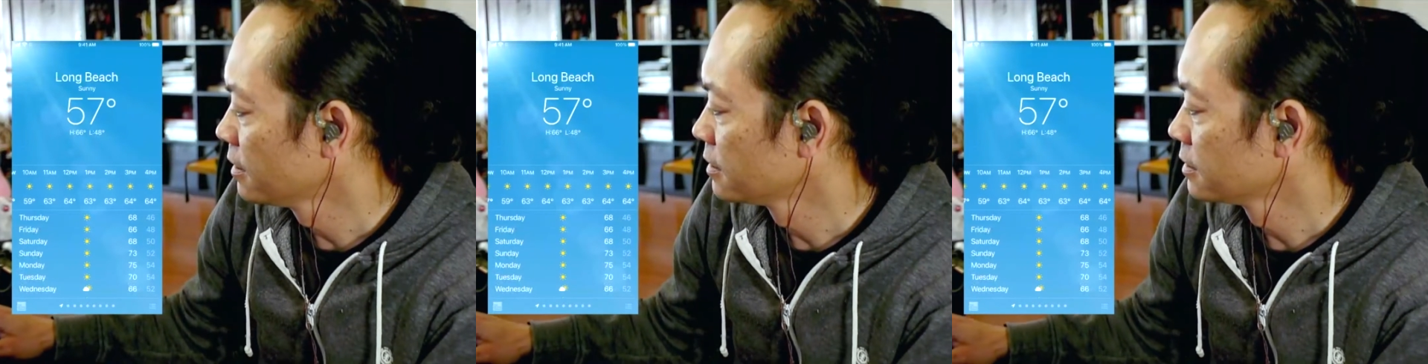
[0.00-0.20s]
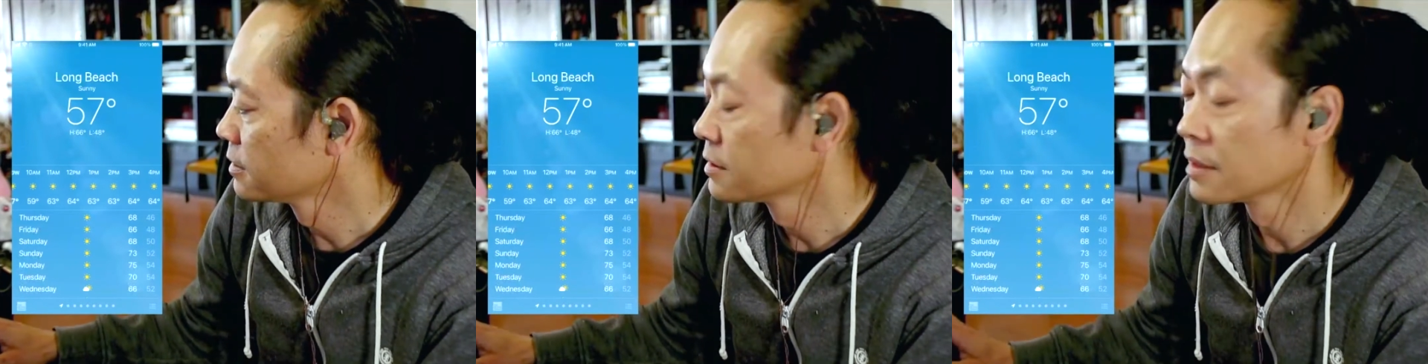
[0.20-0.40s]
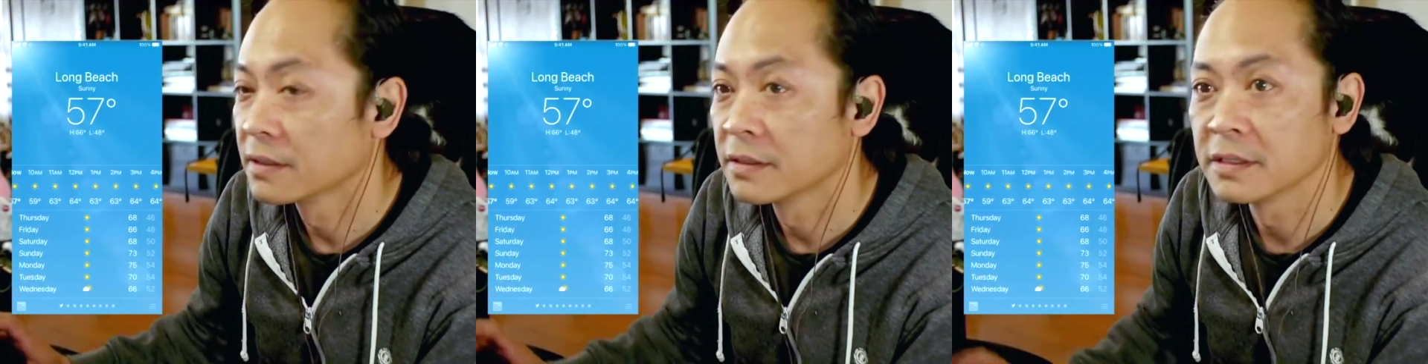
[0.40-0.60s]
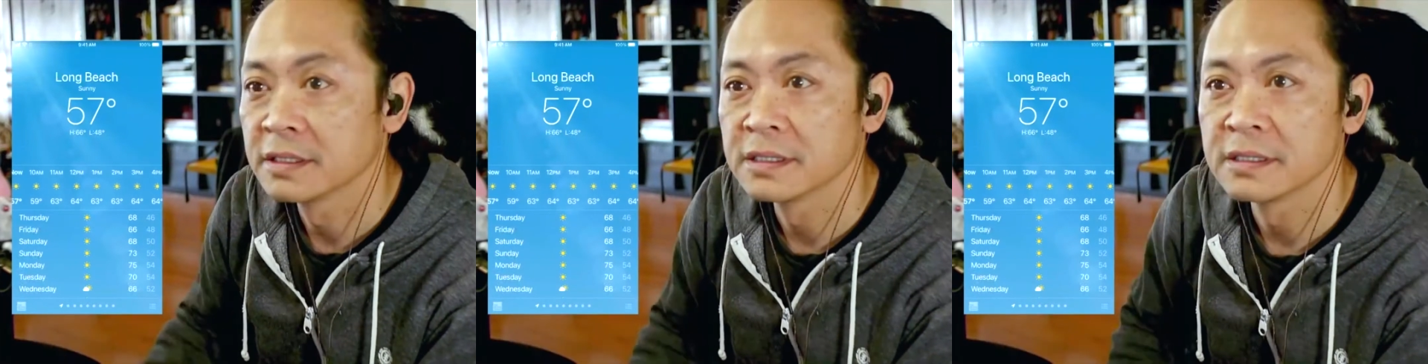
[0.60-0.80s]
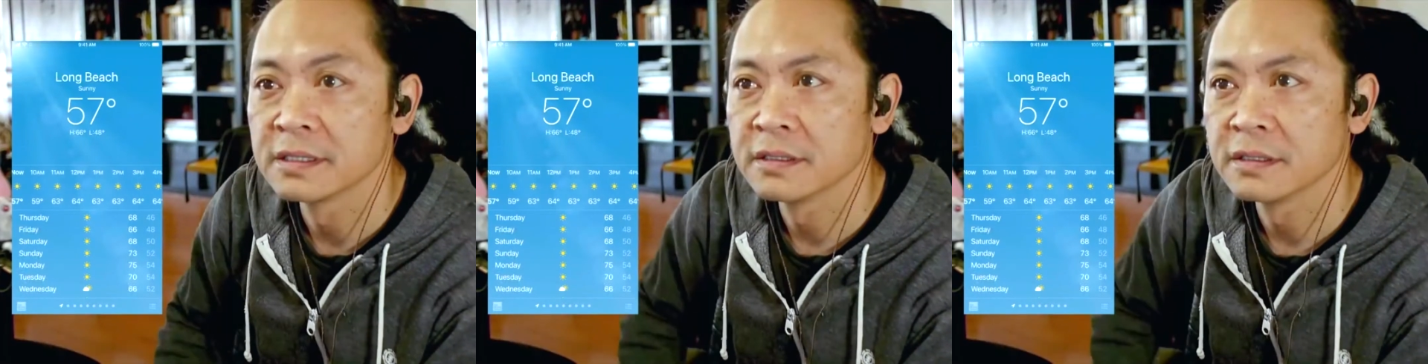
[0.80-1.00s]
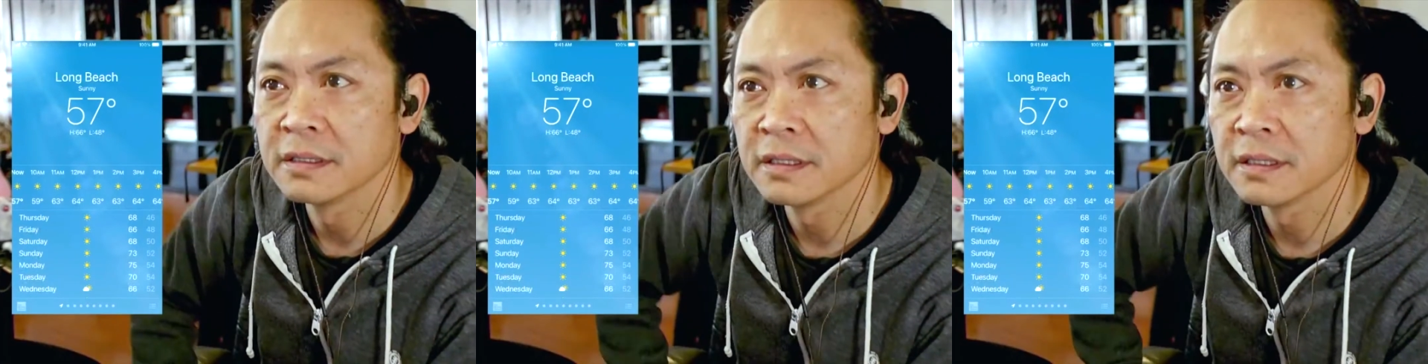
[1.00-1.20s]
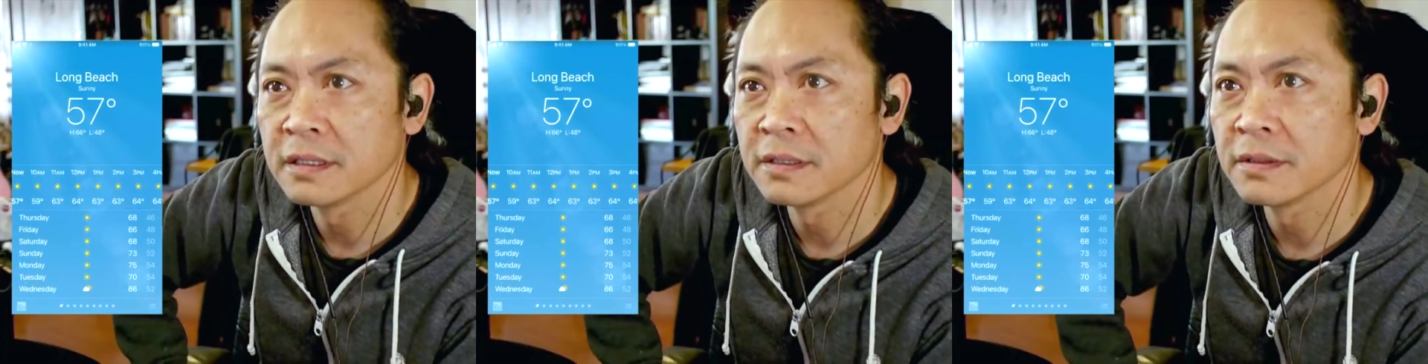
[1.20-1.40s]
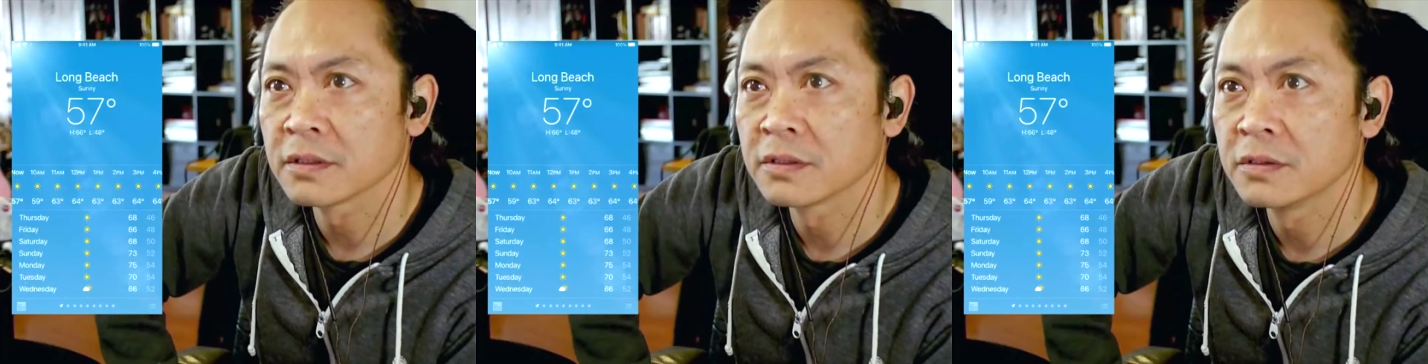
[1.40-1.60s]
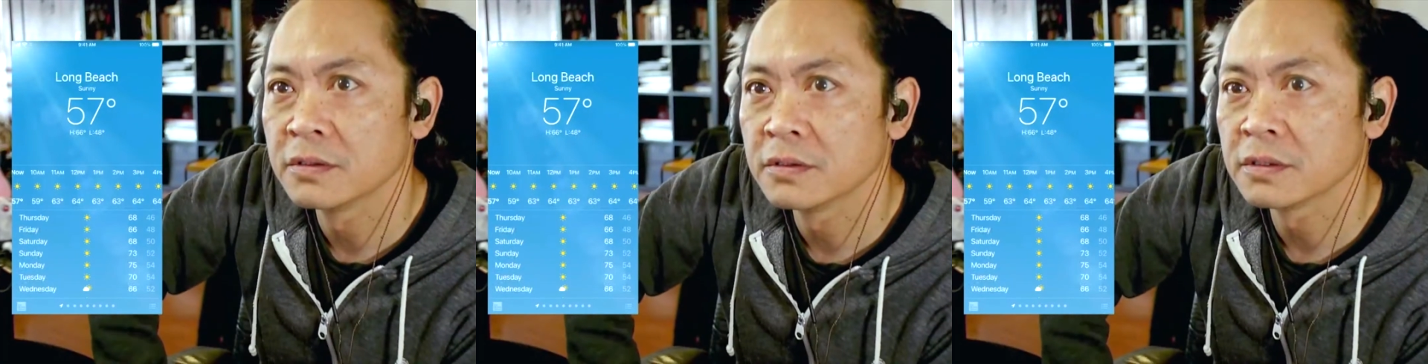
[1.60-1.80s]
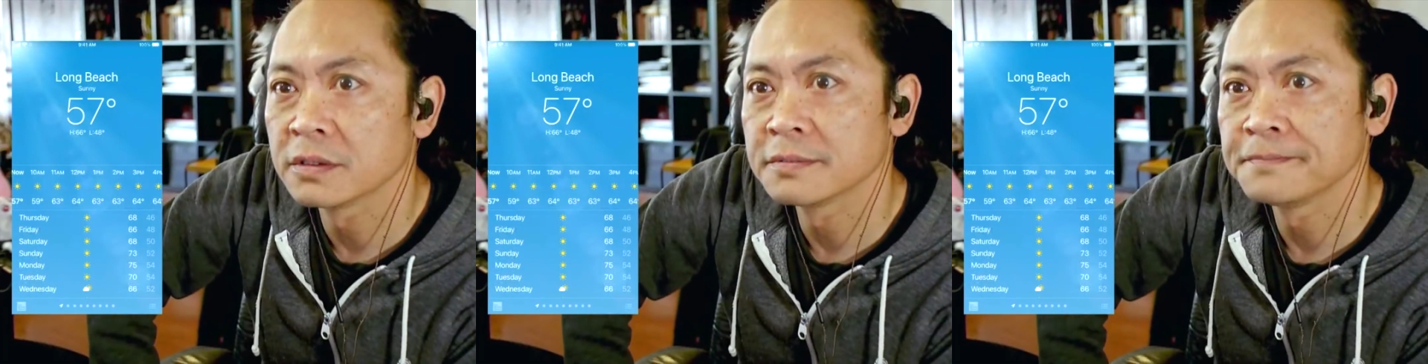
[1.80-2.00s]
So it's still a little
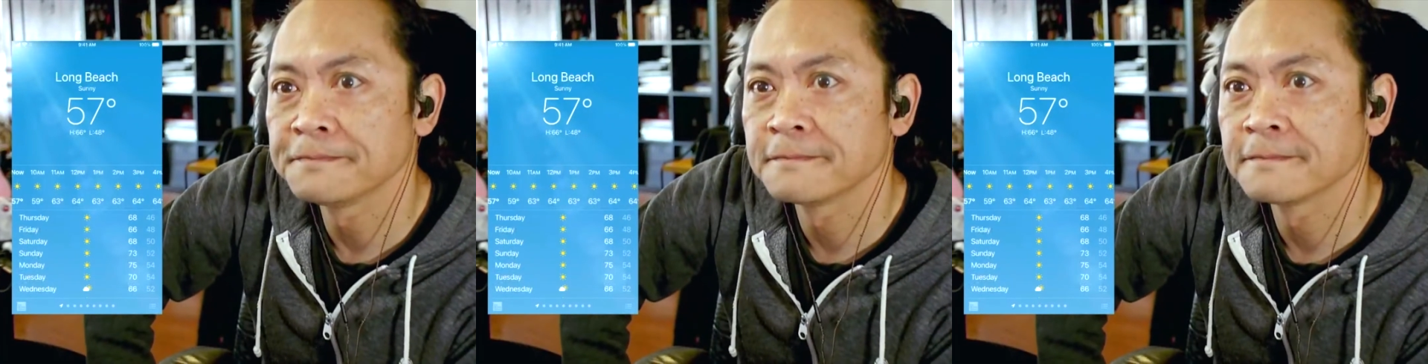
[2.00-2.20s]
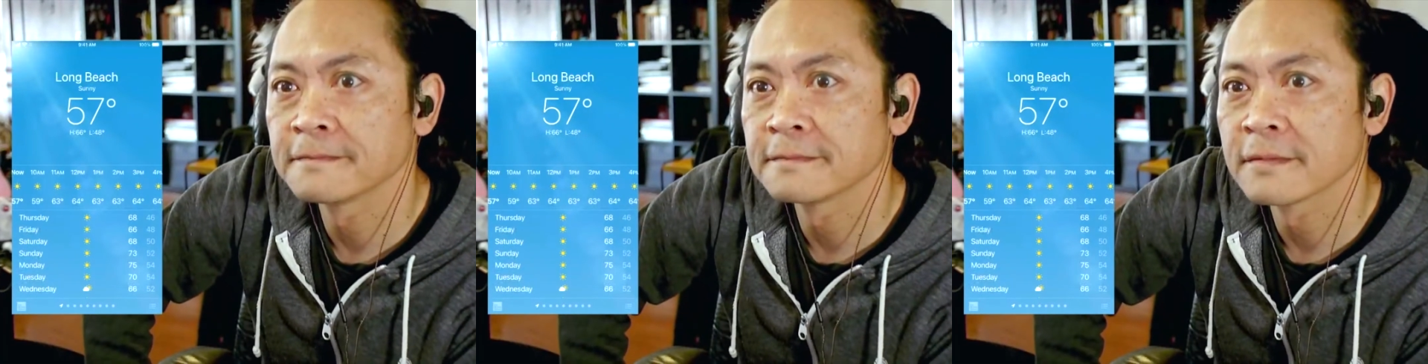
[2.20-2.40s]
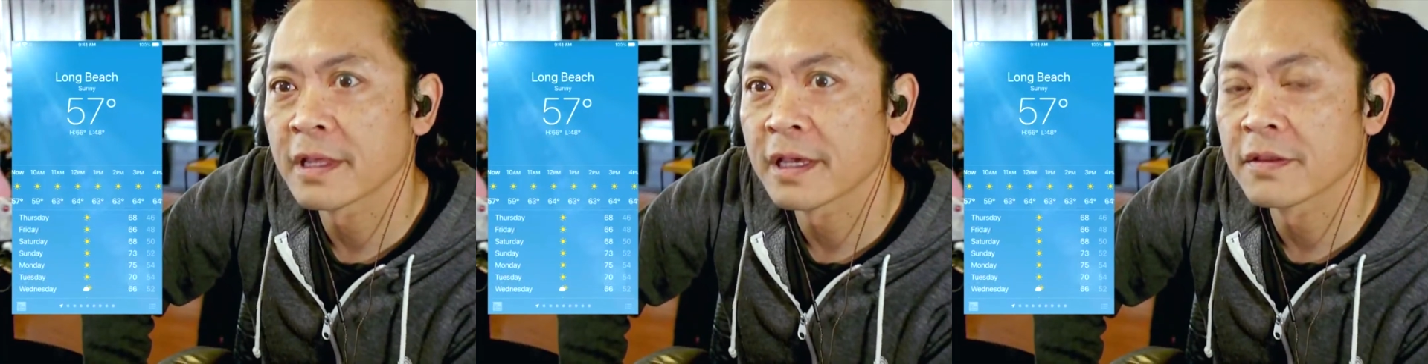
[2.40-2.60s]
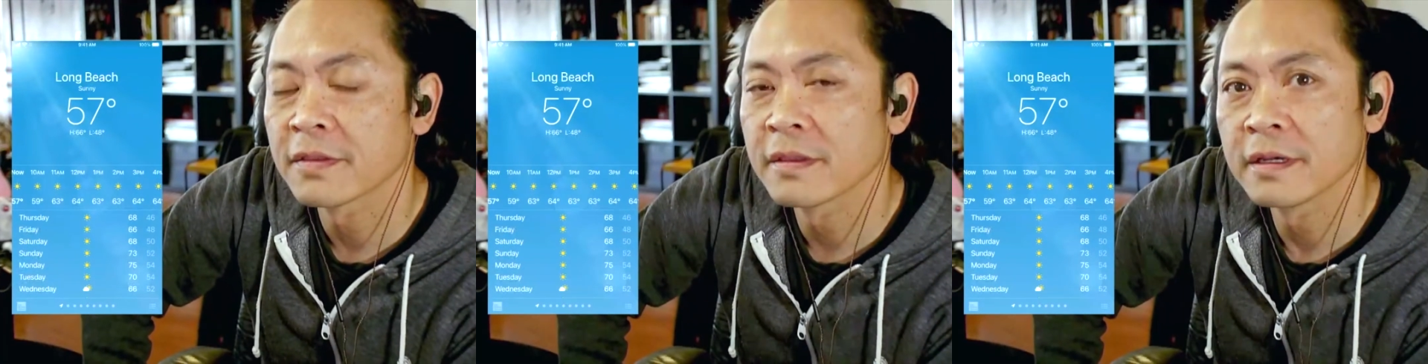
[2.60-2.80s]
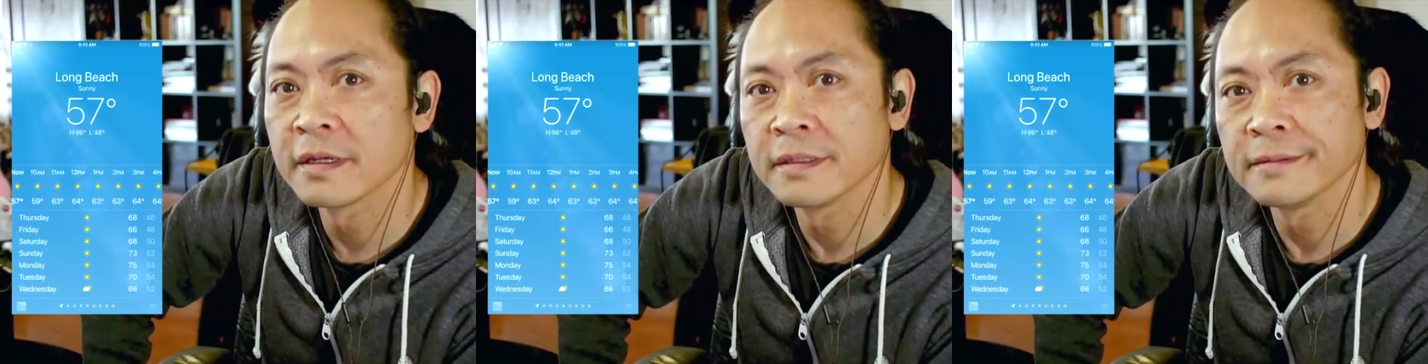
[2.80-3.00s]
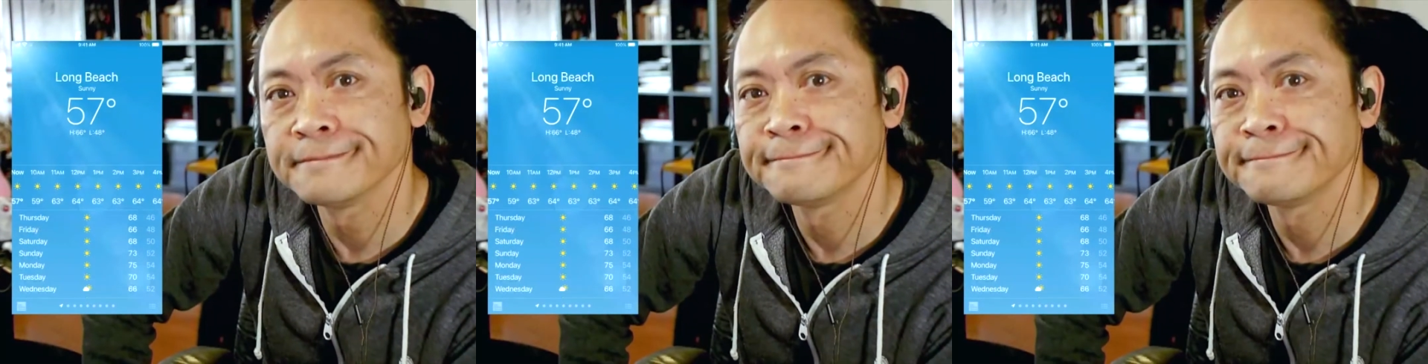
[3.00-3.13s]
cool out there.